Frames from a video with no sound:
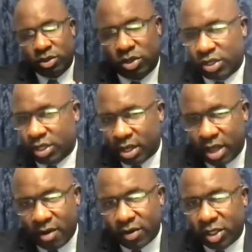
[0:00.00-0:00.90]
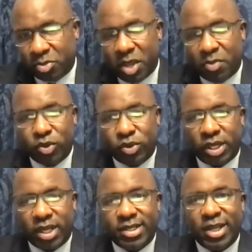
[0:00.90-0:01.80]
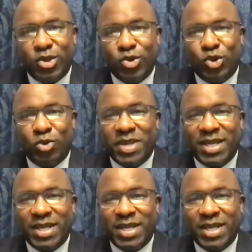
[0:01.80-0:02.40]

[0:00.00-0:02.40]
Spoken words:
just encouraging people to continue to be